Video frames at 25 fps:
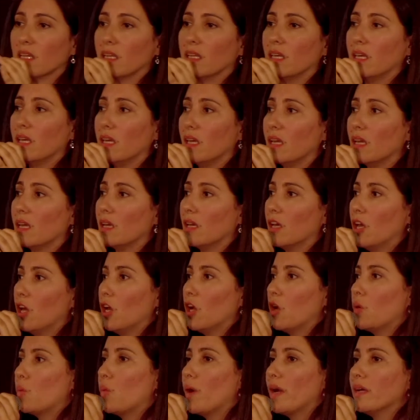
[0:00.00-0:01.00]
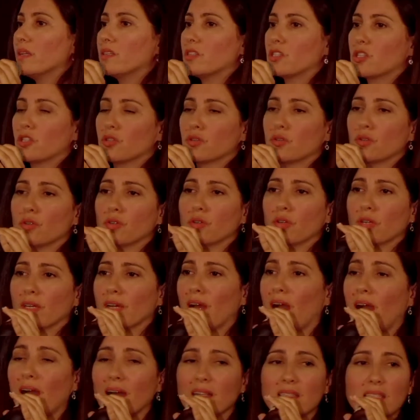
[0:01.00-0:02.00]
and he went to
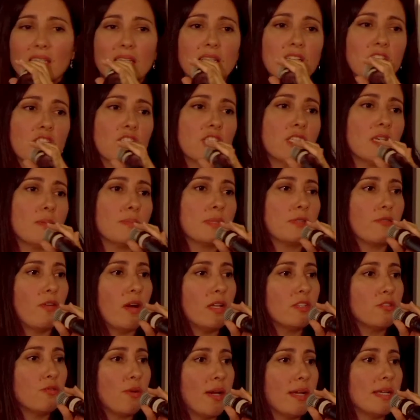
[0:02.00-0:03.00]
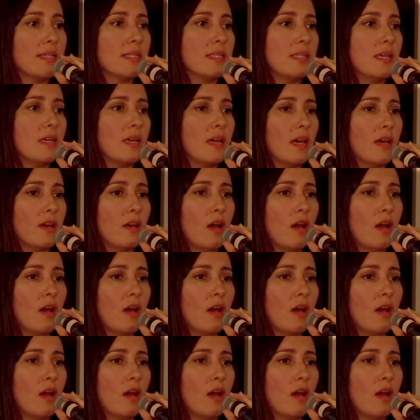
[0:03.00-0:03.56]
car dealerships, fundraising